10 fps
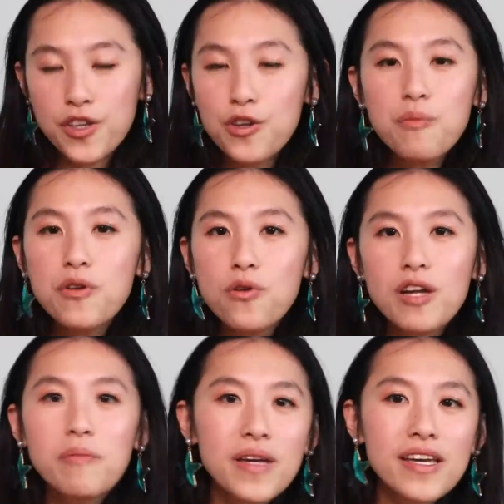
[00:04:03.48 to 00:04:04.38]

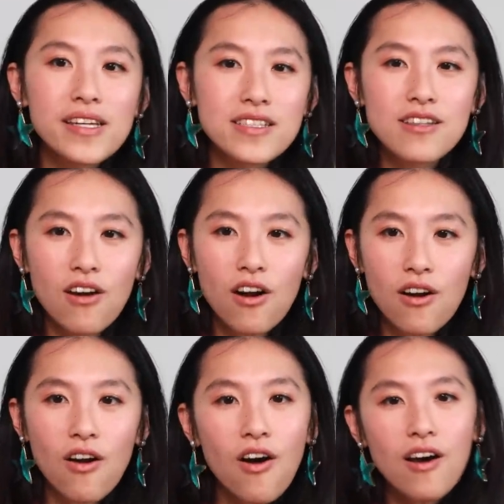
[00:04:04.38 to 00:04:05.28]
humanoid beings
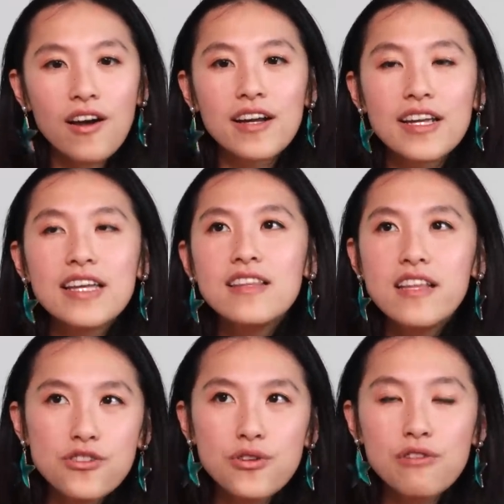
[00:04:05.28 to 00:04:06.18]
are on in
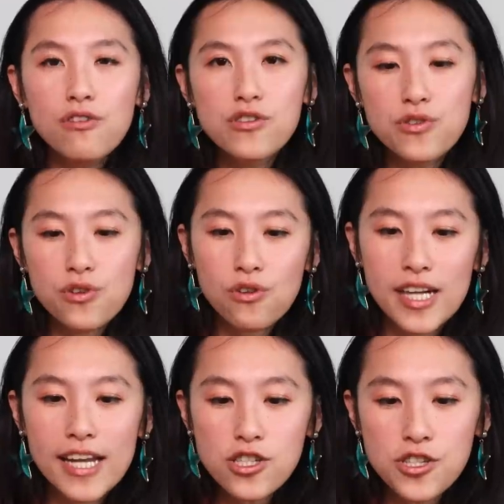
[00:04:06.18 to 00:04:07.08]
this universal
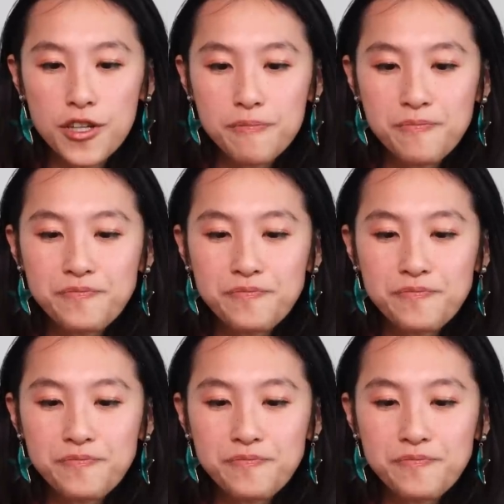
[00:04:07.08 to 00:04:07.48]
creation,